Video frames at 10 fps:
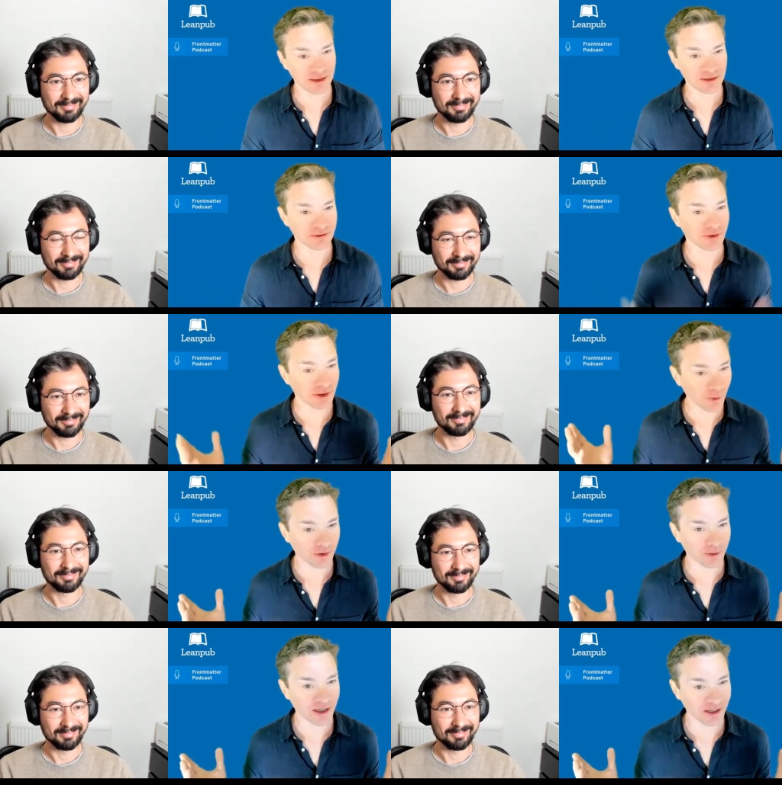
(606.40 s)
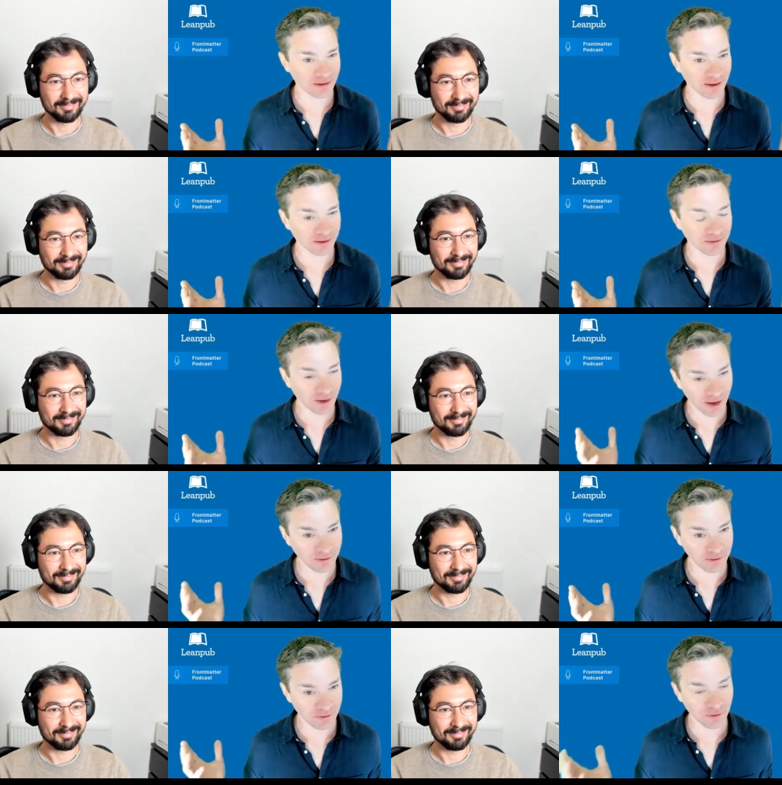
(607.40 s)
Speaker 1: is a very welcoming and
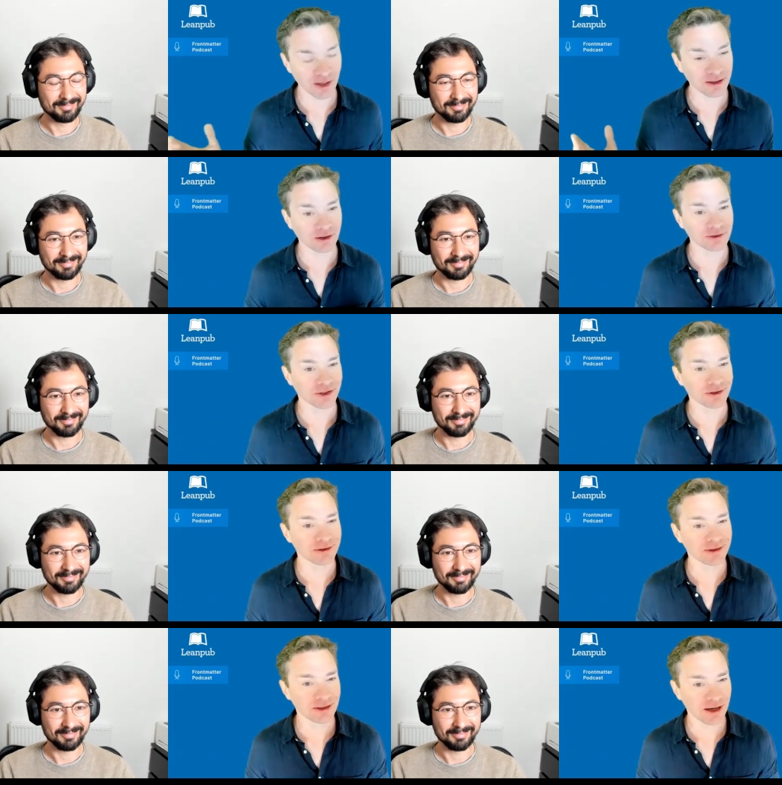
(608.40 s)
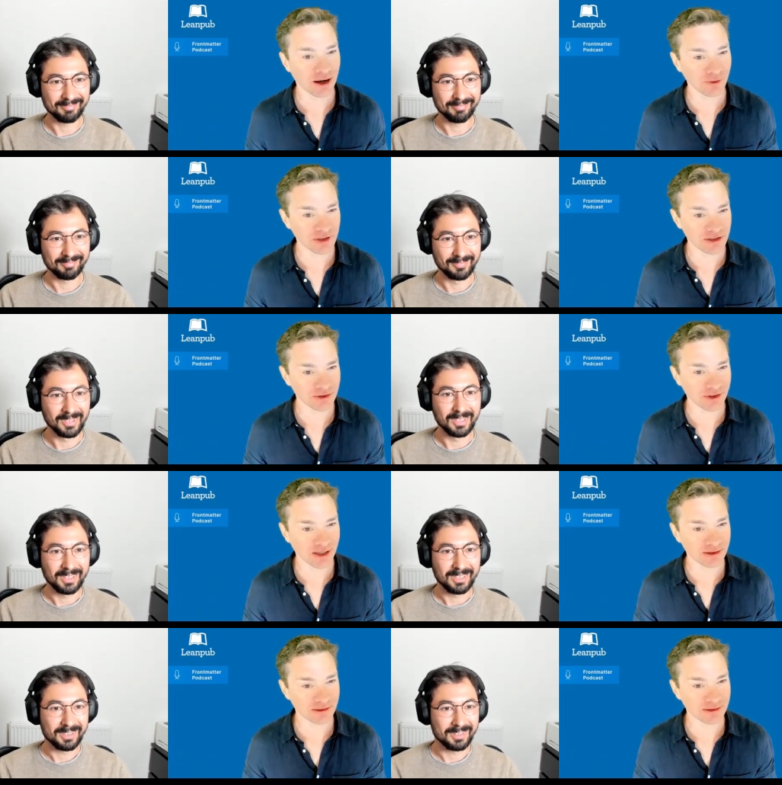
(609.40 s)
great culture, which the
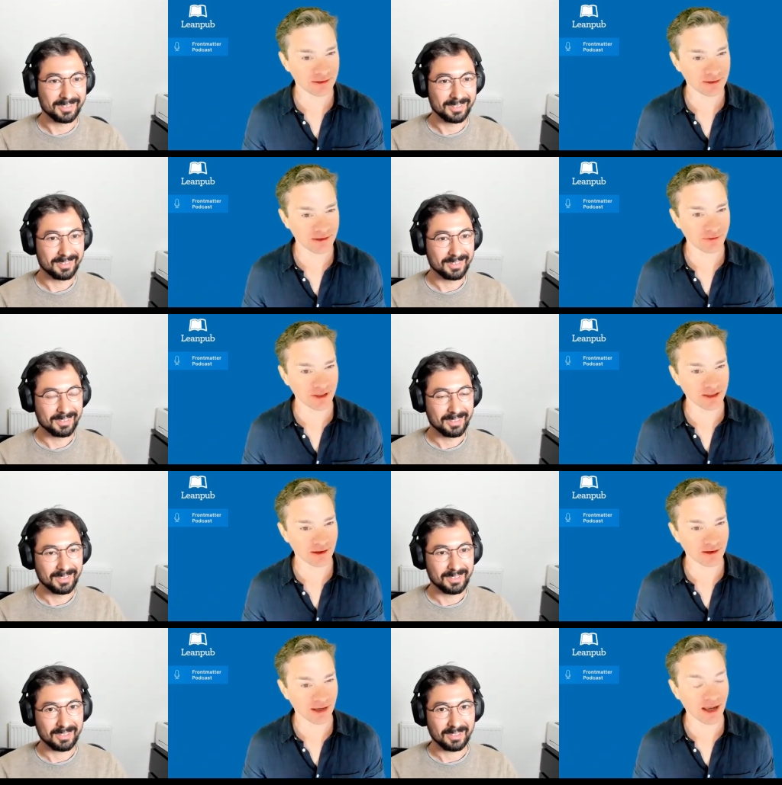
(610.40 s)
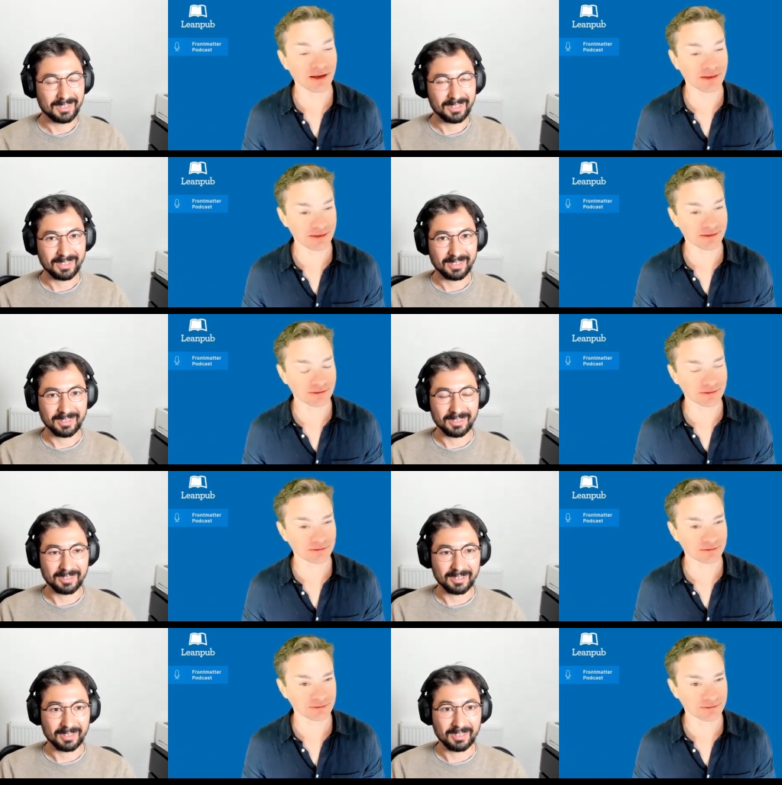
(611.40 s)
UK definitely has.
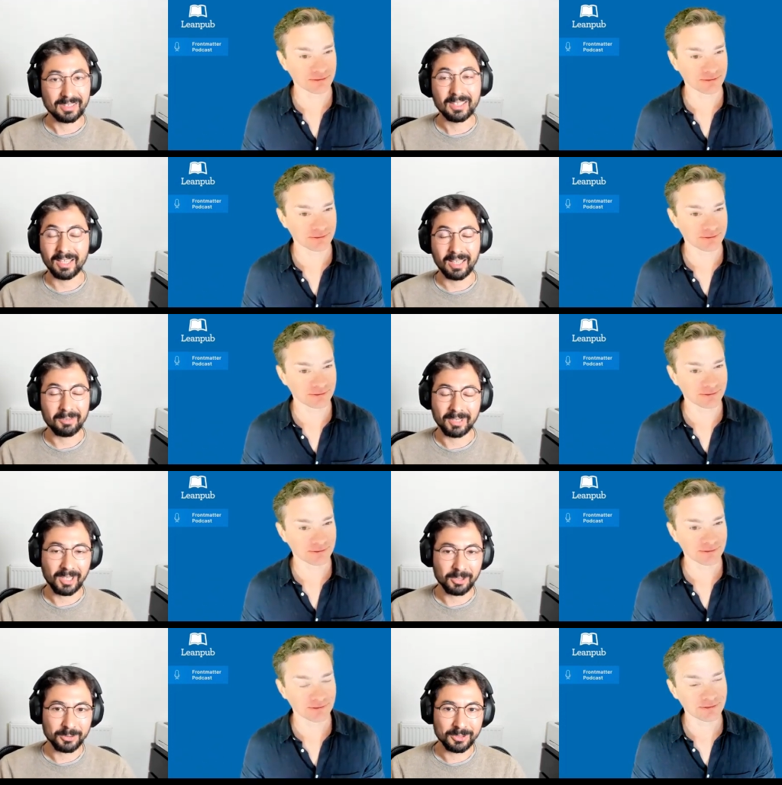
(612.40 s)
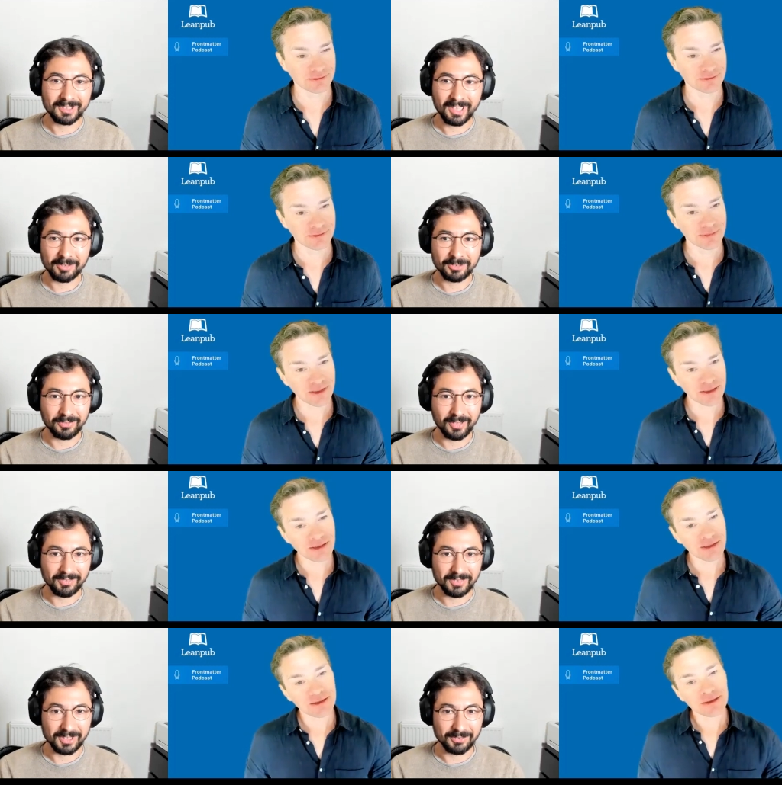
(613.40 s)
Speaker 2: Yeah, I mean, I couldn't have
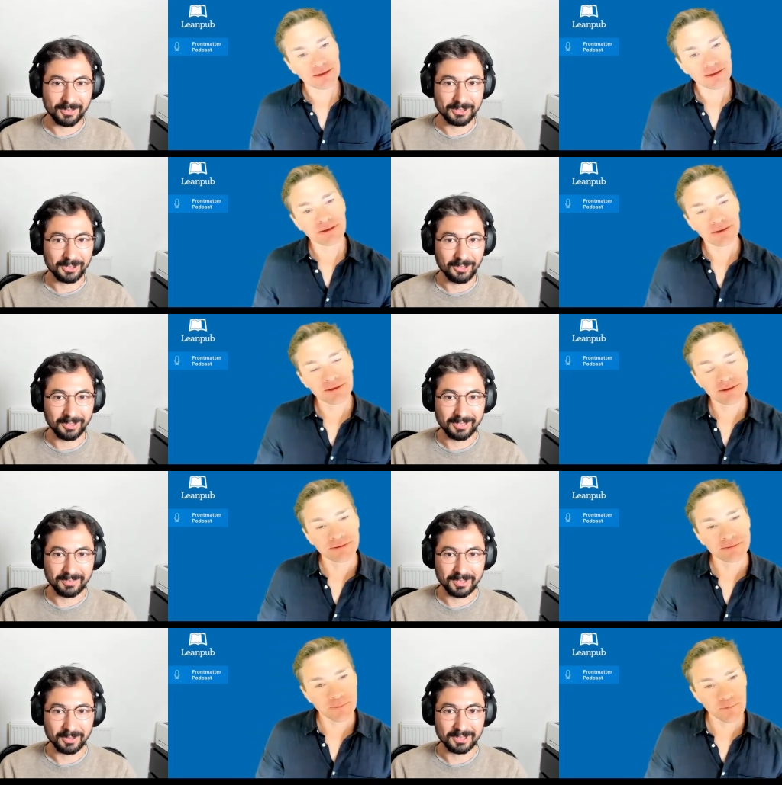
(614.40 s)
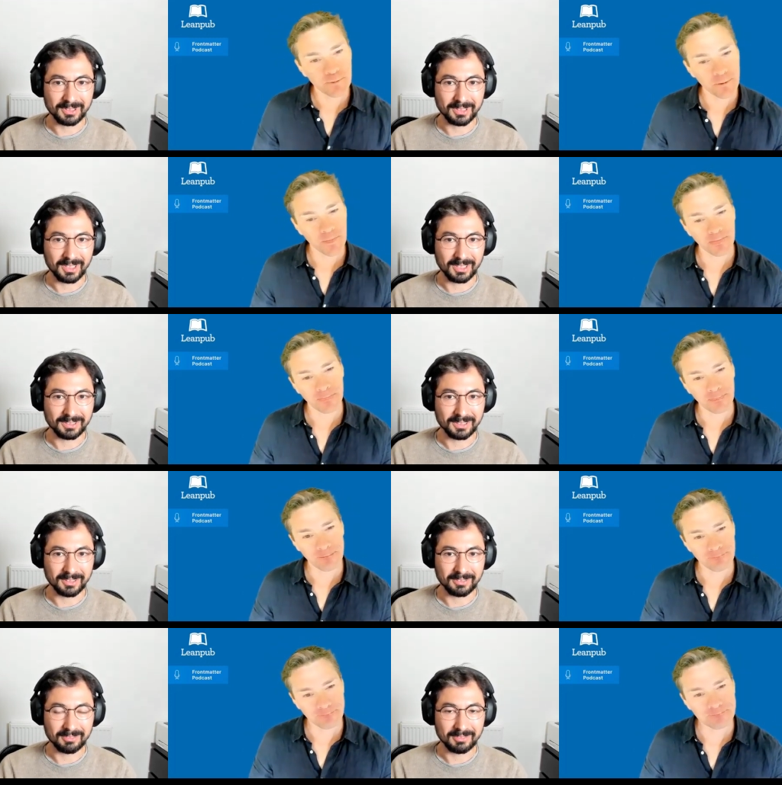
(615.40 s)
survived here for so long if it wasn't the case.
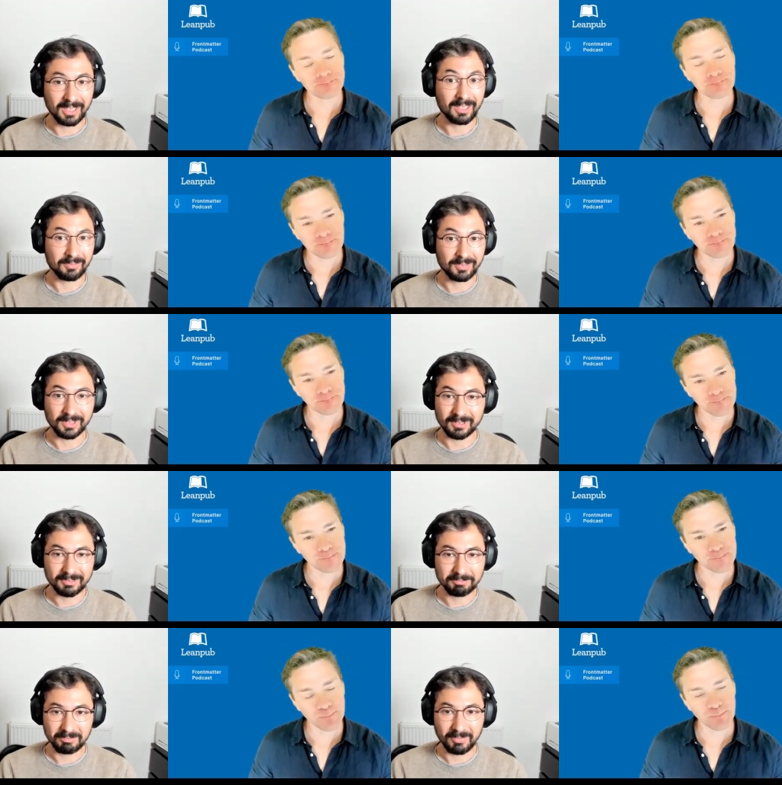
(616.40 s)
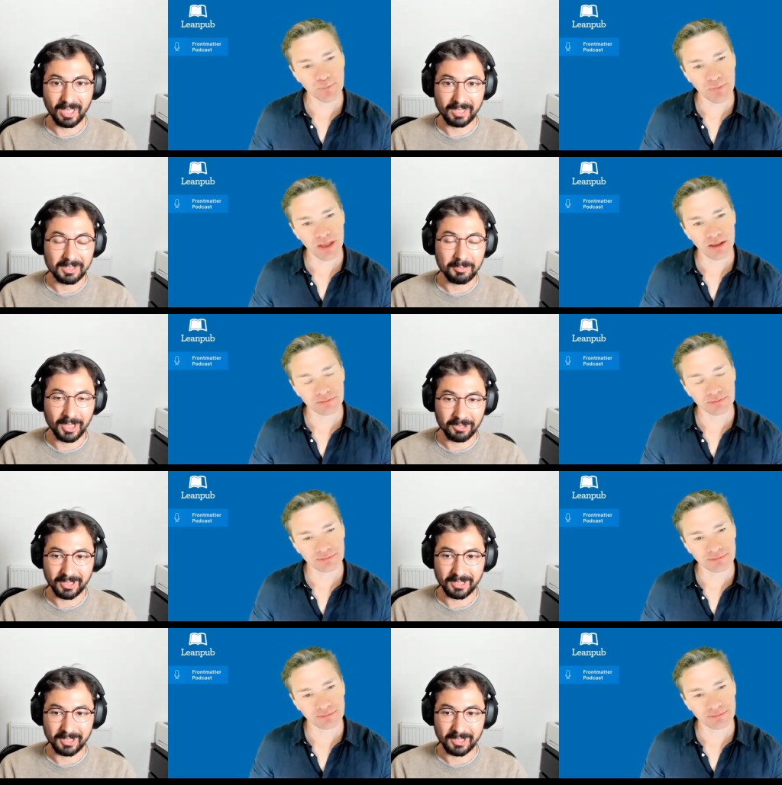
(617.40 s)
And yeah, I think academia in UK